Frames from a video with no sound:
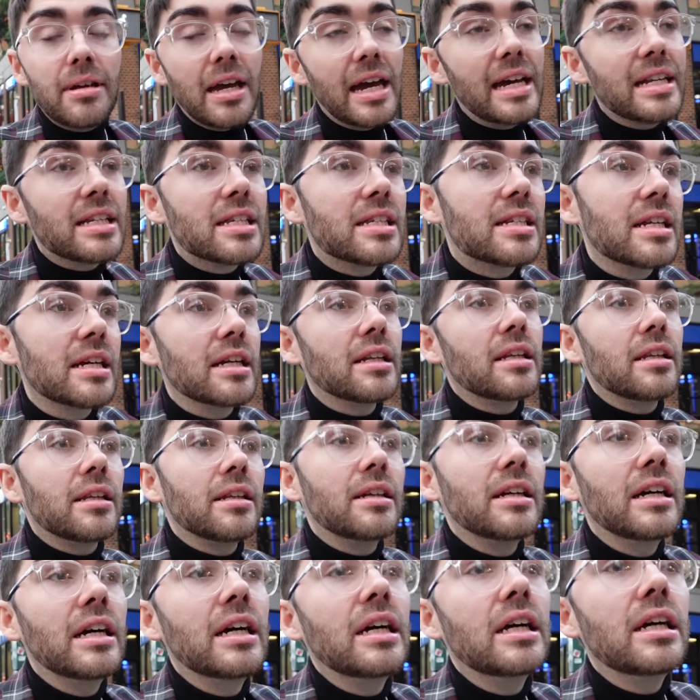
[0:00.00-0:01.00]
It's still
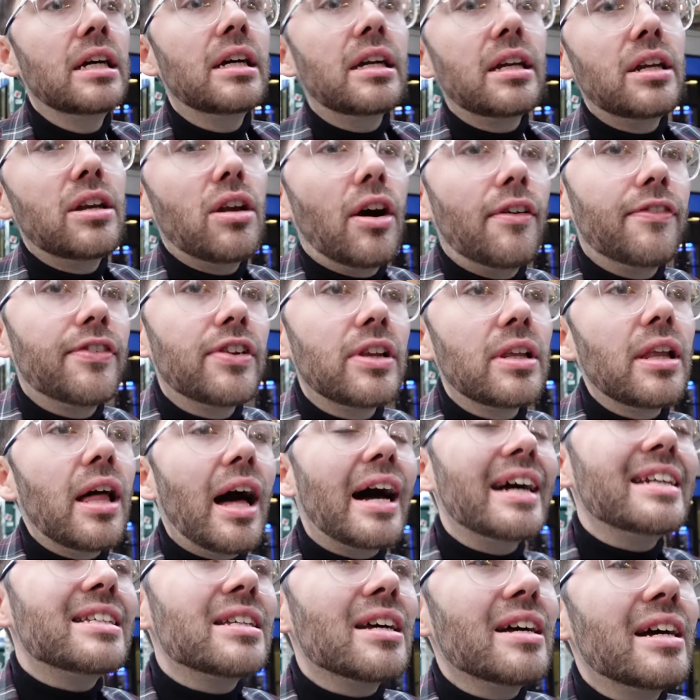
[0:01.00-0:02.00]
novel.
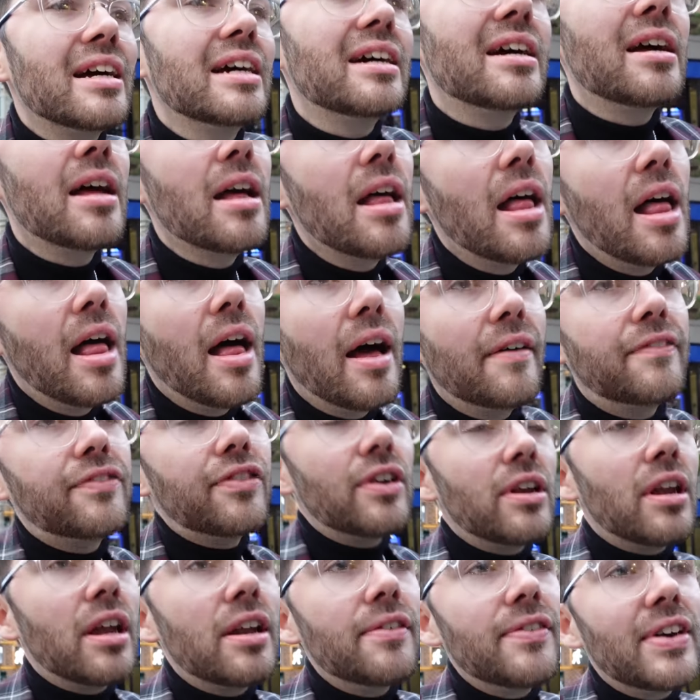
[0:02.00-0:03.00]
I d- for
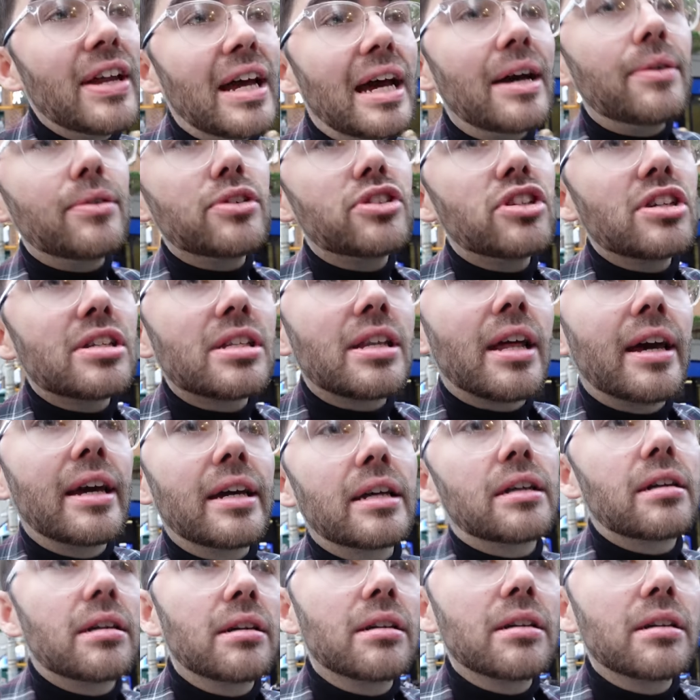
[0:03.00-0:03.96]
a lot of it, it was just like